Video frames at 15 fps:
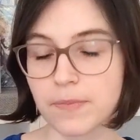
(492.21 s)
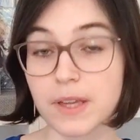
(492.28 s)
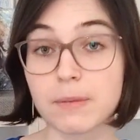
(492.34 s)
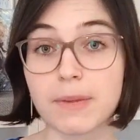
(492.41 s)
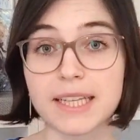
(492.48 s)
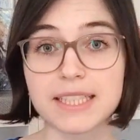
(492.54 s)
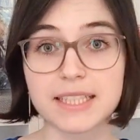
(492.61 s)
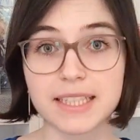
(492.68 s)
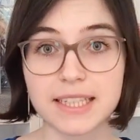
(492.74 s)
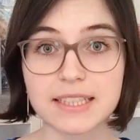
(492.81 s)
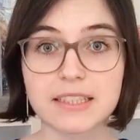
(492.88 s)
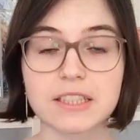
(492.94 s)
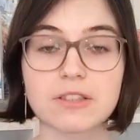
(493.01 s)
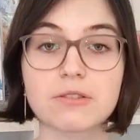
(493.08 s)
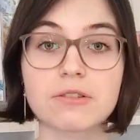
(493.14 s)
it makes it
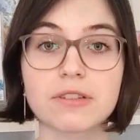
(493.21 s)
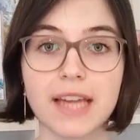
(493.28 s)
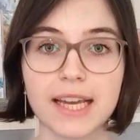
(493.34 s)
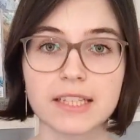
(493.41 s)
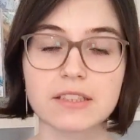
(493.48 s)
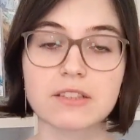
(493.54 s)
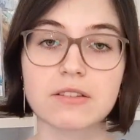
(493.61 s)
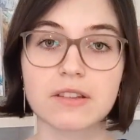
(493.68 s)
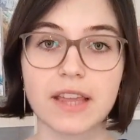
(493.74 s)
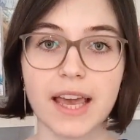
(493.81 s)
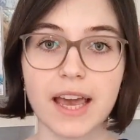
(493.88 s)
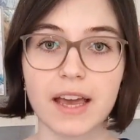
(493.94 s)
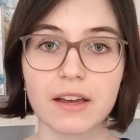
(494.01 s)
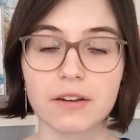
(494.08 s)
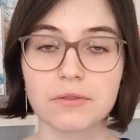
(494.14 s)
easy to connect to
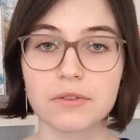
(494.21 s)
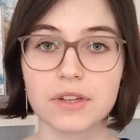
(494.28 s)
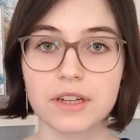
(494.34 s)
their